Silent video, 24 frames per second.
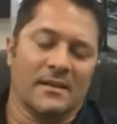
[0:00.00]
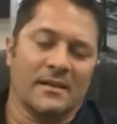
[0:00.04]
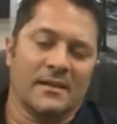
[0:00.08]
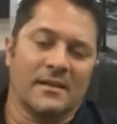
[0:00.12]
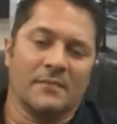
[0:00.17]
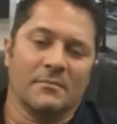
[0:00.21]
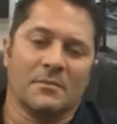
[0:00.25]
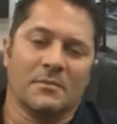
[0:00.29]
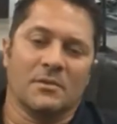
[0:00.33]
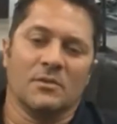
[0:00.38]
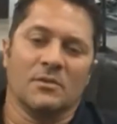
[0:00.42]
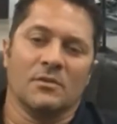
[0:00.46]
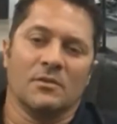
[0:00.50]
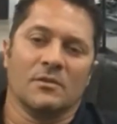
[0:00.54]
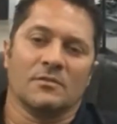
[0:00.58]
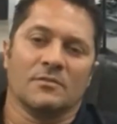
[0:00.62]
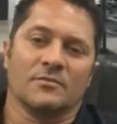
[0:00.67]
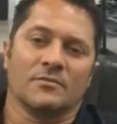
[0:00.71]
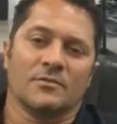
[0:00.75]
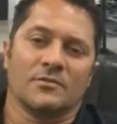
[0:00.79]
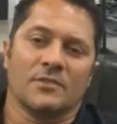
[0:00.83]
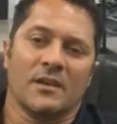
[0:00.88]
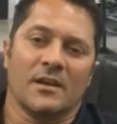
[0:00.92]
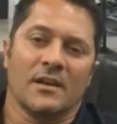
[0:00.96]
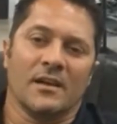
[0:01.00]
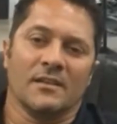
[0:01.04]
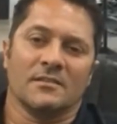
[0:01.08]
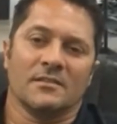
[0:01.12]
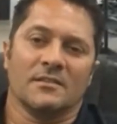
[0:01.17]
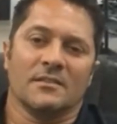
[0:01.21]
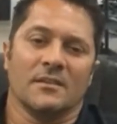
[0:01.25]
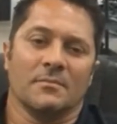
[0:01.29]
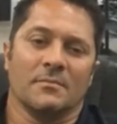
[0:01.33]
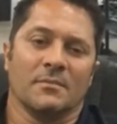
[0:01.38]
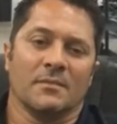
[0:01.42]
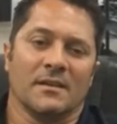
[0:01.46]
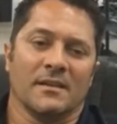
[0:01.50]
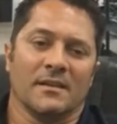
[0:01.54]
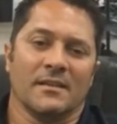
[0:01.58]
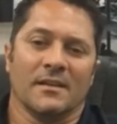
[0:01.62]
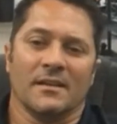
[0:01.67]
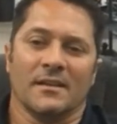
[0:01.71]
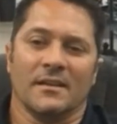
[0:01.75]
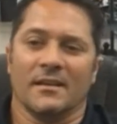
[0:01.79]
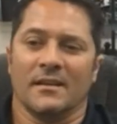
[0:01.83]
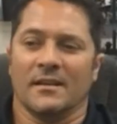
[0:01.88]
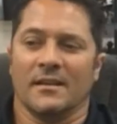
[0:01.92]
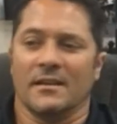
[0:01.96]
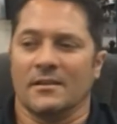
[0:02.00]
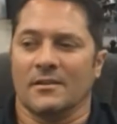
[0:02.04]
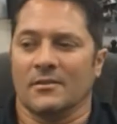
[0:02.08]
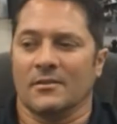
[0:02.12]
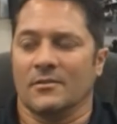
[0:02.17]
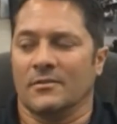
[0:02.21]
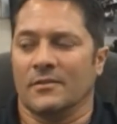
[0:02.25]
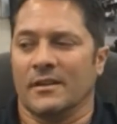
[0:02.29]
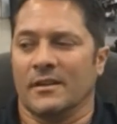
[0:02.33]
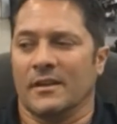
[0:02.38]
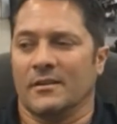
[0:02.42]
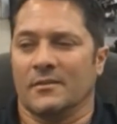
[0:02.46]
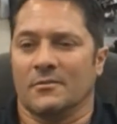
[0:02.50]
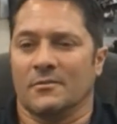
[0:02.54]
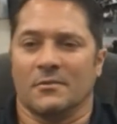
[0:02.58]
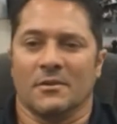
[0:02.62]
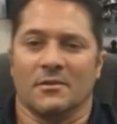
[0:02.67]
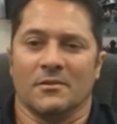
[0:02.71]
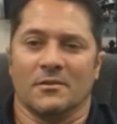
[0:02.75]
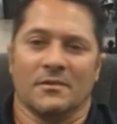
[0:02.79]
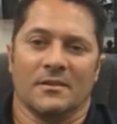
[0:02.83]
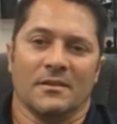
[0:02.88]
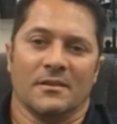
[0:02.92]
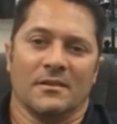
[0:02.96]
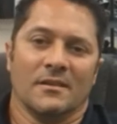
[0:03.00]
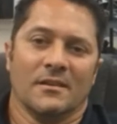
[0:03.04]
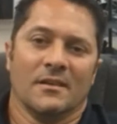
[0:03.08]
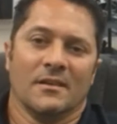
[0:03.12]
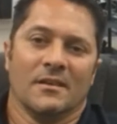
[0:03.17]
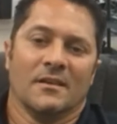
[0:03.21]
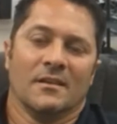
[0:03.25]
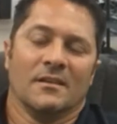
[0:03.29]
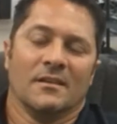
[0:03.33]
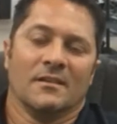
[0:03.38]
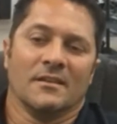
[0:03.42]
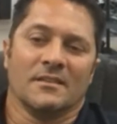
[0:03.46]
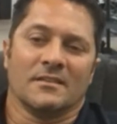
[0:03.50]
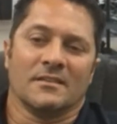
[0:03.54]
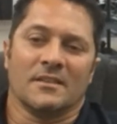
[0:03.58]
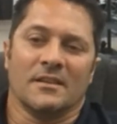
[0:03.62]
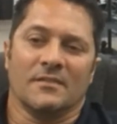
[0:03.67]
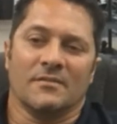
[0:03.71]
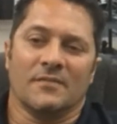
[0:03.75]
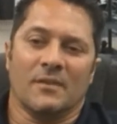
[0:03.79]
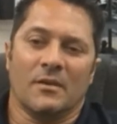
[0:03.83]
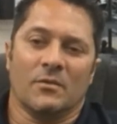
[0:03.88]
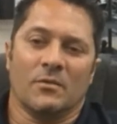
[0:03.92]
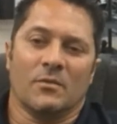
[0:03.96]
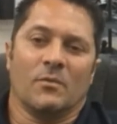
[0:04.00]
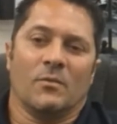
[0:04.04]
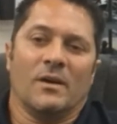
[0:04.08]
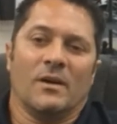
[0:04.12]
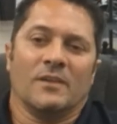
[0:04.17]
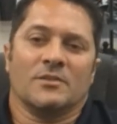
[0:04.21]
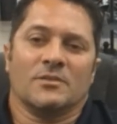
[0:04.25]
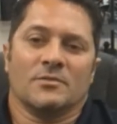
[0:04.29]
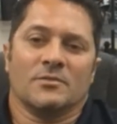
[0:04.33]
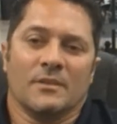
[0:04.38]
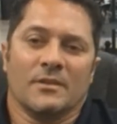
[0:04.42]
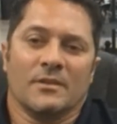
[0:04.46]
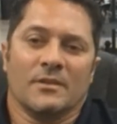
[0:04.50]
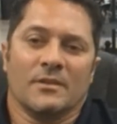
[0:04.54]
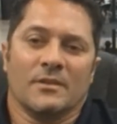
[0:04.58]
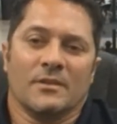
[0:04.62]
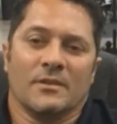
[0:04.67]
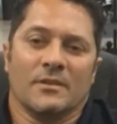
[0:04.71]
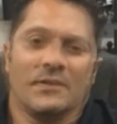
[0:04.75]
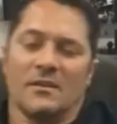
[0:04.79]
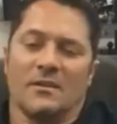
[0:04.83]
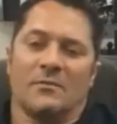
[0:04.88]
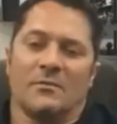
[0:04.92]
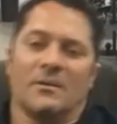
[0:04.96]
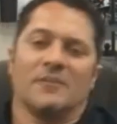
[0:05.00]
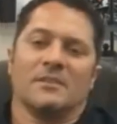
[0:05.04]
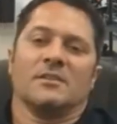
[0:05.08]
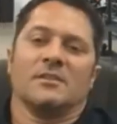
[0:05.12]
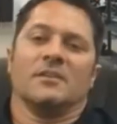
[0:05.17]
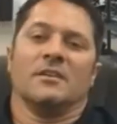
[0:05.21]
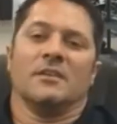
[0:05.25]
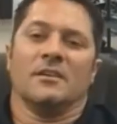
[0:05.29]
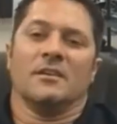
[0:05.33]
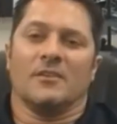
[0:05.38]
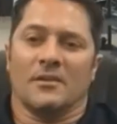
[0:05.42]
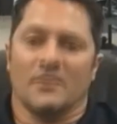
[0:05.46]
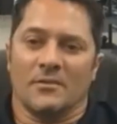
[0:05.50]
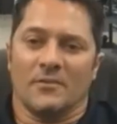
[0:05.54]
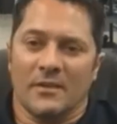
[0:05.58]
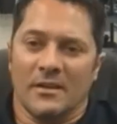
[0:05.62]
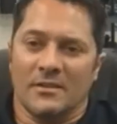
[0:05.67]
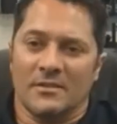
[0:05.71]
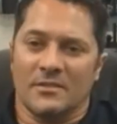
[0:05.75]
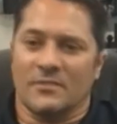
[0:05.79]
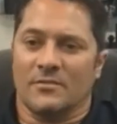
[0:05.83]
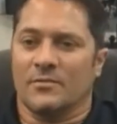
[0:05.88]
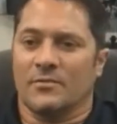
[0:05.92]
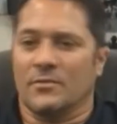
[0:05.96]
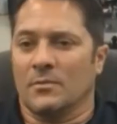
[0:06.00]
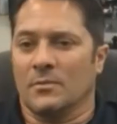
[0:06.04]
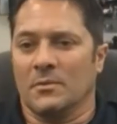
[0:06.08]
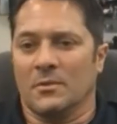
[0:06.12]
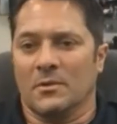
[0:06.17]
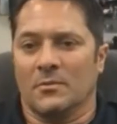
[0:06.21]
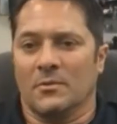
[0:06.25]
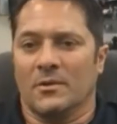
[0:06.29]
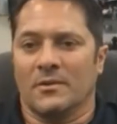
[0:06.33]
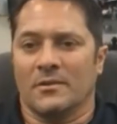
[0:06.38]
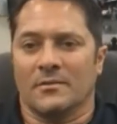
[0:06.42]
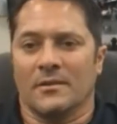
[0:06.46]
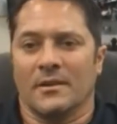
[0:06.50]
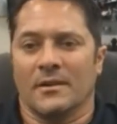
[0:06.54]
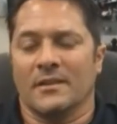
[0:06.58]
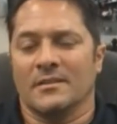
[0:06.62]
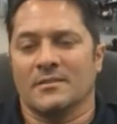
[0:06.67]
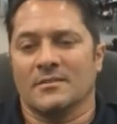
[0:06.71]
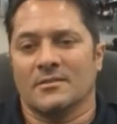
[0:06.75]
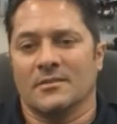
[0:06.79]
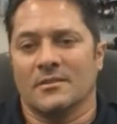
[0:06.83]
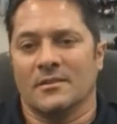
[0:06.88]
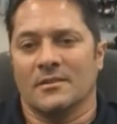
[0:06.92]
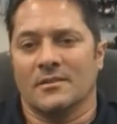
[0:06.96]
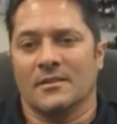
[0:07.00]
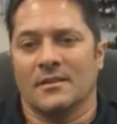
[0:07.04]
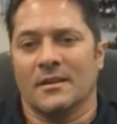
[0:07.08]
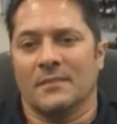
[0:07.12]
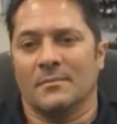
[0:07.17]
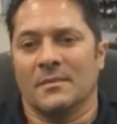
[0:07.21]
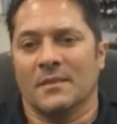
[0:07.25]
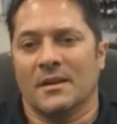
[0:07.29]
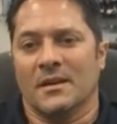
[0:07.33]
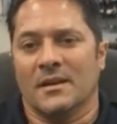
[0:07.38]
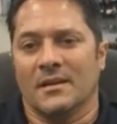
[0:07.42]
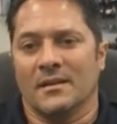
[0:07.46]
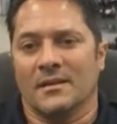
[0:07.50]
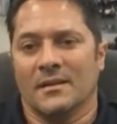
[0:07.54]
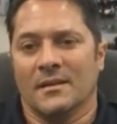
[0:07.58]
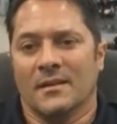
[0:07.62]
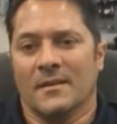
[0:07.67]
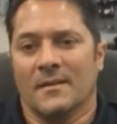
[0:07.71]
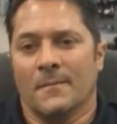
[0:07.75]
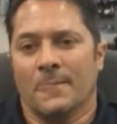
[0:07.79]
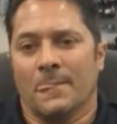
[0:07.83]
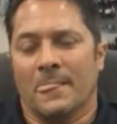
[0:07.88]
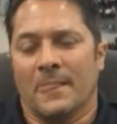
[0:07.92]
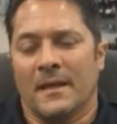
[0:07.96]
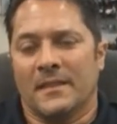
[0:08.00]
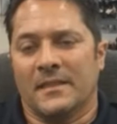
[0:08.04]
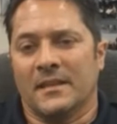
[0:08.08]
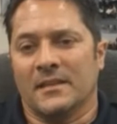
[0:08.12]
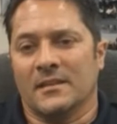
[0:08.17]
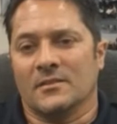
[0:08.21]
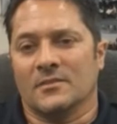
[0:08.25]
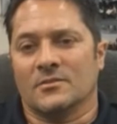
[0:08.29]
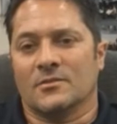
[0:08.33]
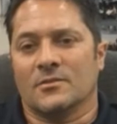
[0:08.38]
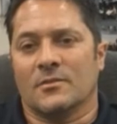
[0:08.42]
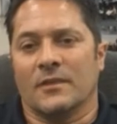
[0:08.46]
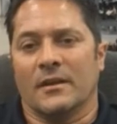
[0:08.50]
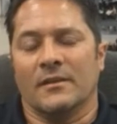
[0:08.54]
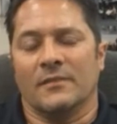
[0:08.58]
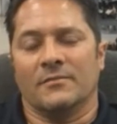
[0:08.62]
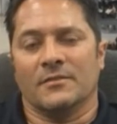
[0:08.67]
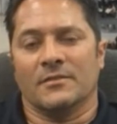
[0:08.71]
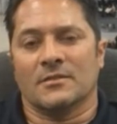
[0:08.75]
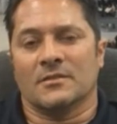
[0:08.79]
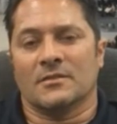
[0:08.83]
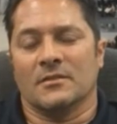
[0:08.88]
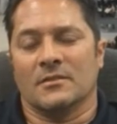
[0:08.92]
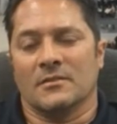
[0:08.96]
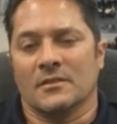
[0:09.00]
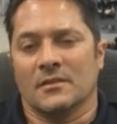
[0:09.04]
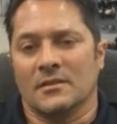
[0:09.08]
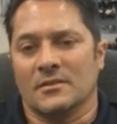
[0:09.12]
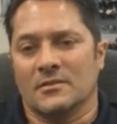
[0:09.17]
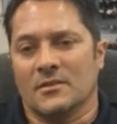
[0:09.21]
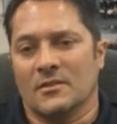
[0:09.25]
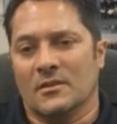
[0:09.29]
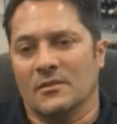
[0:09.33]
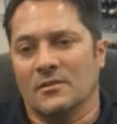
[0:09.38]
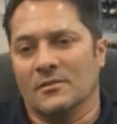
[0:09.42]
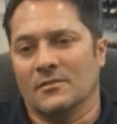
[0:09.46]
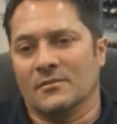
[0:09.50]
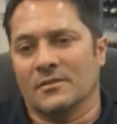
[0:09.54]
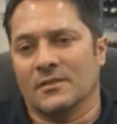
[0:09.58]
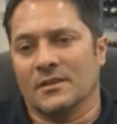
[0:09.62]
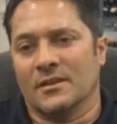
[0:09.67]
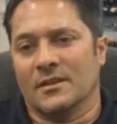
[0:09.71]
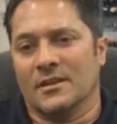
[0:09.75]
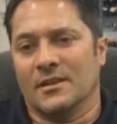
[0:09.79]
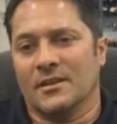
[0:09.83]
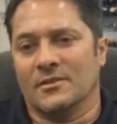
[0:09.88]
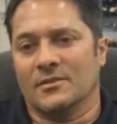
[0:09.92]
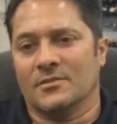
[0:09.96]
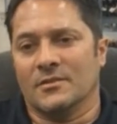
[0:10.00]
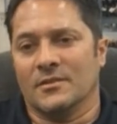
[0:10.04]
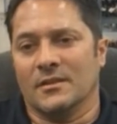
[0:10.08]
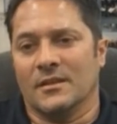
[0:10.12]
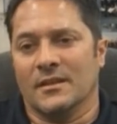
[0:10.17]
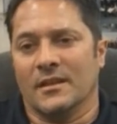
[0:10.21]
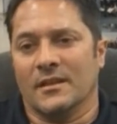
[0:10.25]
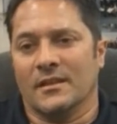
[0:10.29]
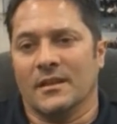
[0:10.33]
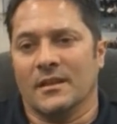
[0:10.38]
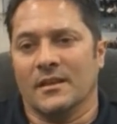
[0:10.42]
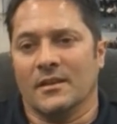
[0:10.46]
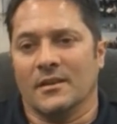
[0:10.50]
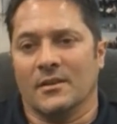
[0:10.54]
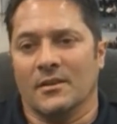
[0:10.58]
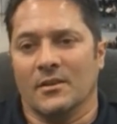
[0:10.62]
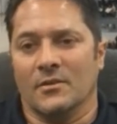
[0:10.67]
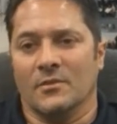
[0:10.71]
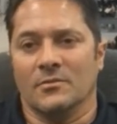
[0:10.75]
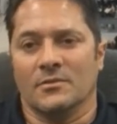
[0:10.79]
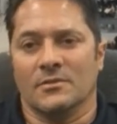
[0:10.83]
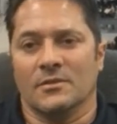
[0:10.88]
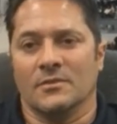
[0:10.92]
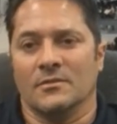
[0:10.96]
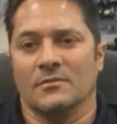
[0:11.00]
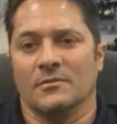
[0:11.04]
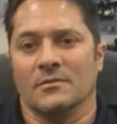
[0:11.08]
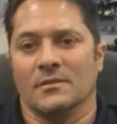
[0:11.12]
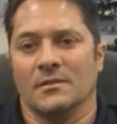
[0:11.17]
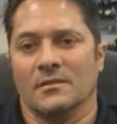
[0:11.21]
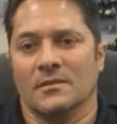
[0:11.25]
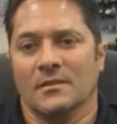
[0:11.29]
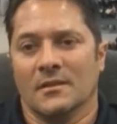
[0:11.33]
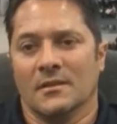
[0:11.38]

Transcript: give them kudos for trying stuff, but I think again they're going down a road that, listen, if I want to watch street racing, I'll watch IndyCar race or Formula One race. I think there's great facilities all over the country that they could go to, and